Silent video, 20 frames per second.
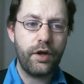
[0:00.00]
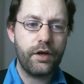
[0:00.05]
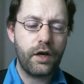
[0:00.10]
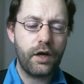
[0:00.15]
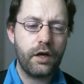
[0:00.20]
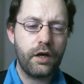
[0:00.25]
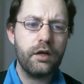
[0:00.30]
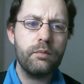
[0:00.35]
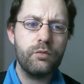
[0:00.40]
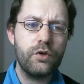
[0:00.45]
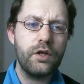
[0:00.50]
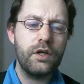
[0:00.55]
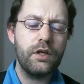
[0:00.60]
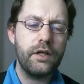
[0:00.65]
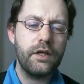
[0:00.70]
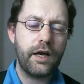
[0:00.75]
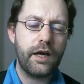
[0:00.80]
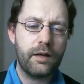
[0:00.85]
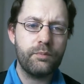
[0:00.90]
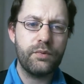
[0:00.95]
and I am
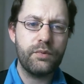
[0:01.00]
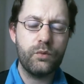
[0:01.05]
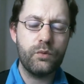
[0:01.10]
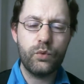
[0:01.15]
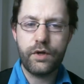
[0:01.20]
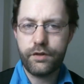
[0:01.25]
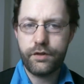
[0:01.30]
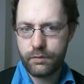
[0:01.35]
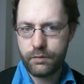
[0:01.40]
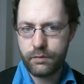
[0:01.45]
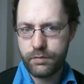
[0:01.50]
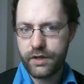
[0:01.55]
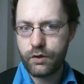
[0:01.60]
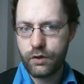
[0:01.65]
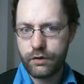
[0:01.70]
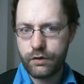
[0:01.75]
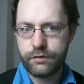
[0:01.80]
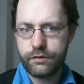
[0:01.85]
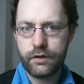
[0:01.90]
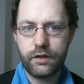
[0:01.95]
really happy with it
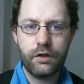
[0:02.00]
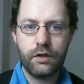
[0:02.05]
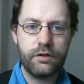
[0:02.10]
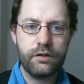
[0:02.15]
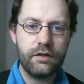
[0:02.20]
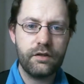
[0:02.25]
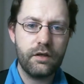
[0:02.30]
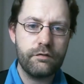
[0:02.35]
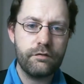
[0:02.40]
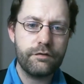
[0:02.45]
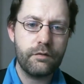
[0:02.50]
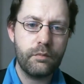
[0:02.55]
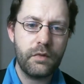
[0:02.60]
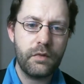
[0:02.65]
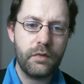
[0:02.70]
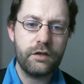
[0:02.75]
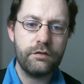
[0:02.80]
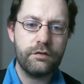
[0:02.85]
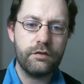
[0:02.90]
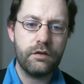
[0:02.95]
because I got the
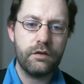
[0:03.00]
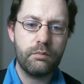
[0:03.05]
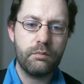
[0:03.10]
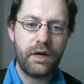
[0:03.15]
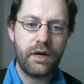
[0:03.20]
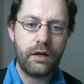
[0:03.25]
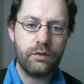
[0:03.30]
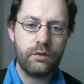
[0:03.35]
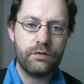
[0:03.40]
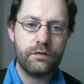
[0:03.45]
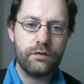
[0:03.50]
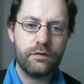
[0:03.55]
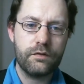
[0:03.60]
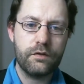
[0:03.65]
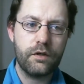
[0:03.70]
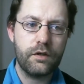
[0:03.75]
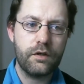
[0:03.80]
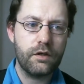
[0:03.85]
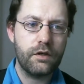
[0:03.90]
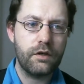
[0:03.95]
information about
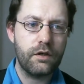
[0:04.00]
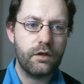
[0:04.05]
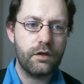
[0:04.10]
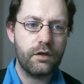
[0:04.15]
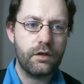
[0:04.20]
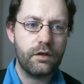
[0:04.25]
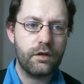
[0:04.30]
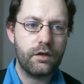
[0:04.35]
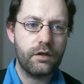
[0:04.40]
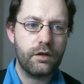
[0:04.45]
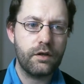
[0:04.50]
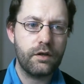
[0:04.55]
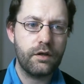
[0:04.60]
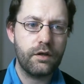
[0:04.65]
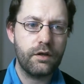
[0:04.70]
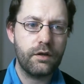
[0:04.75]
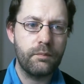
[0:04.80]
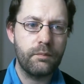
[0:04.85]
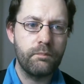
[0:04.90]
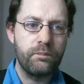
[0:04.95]

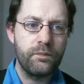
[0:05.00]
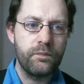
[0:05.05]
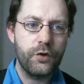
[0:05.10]
the